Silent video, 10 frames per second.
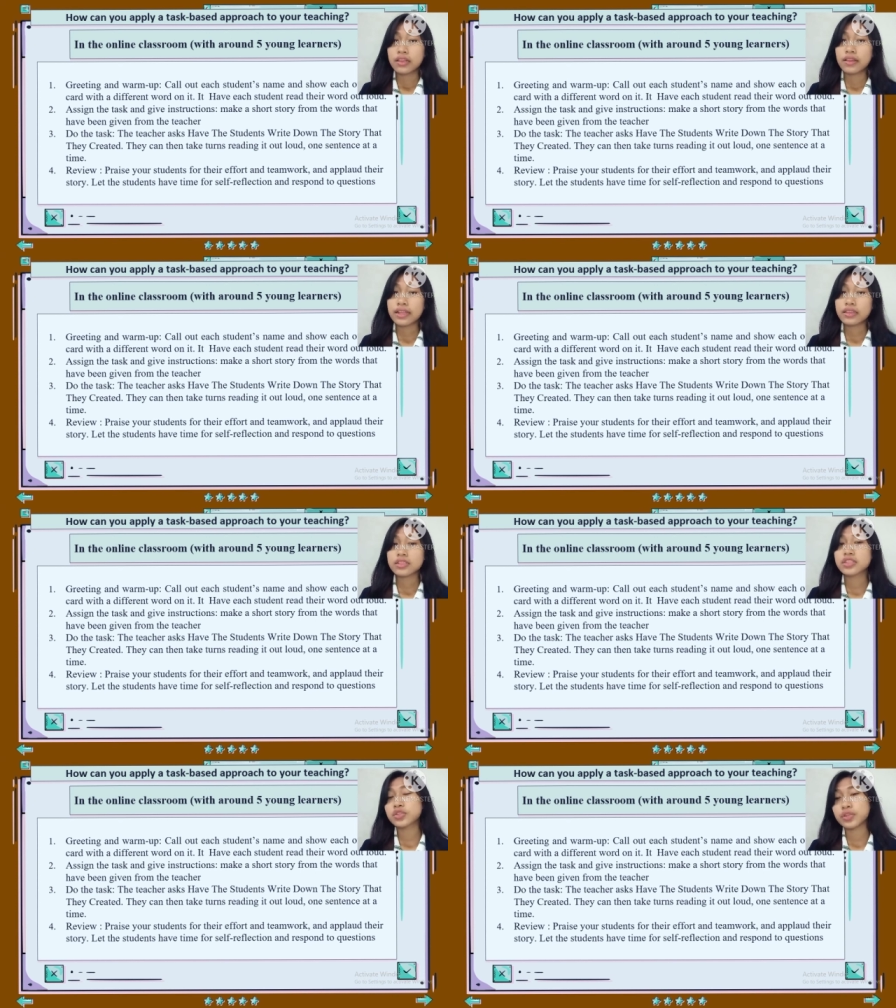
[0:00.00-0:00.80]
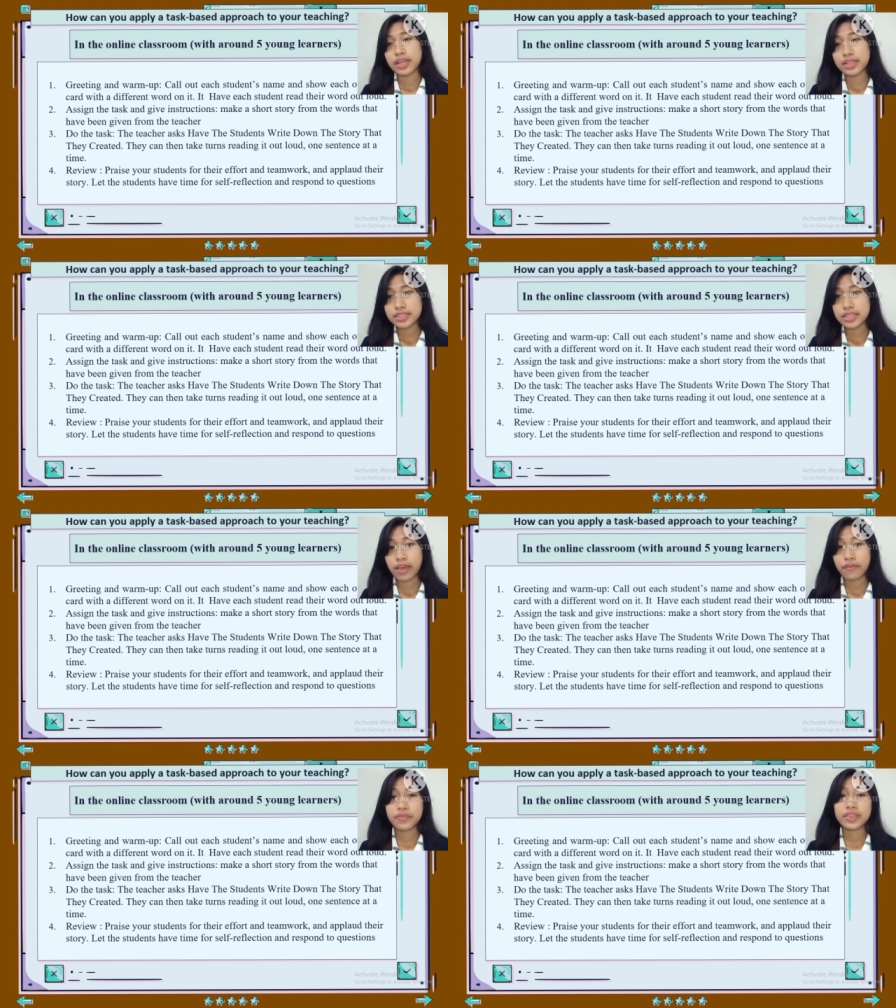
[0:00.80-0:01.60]
Let the students
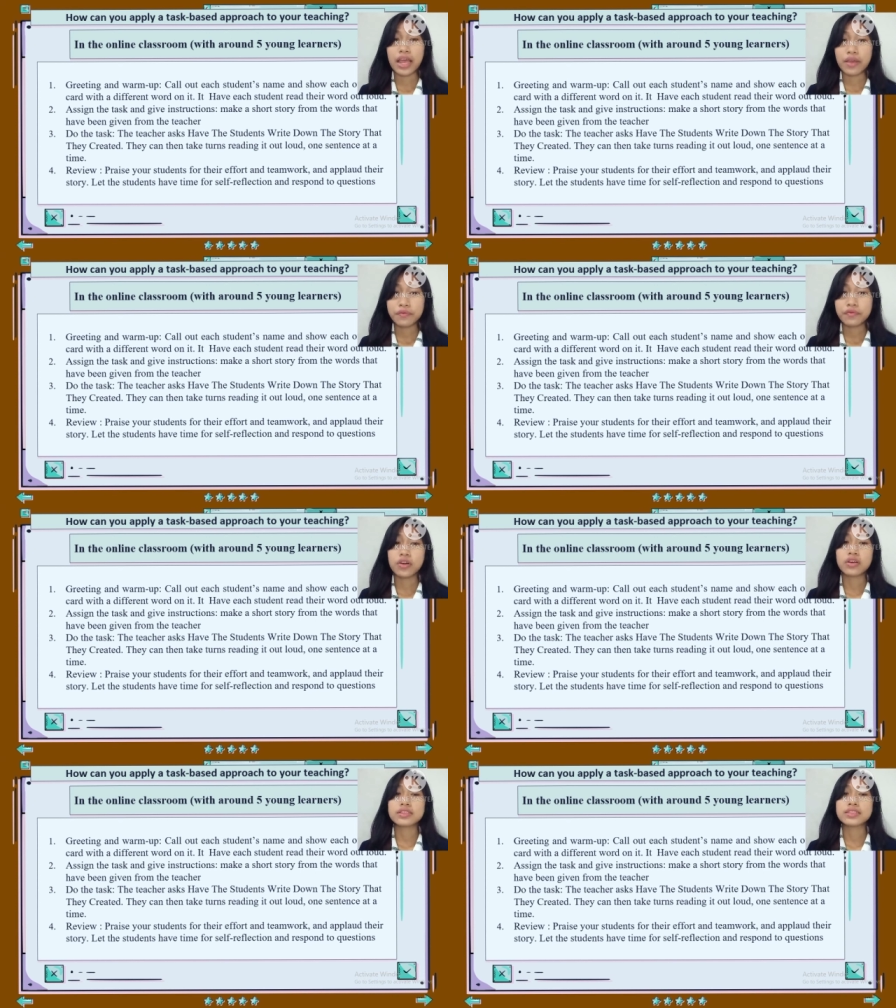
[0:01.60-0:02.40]
have time for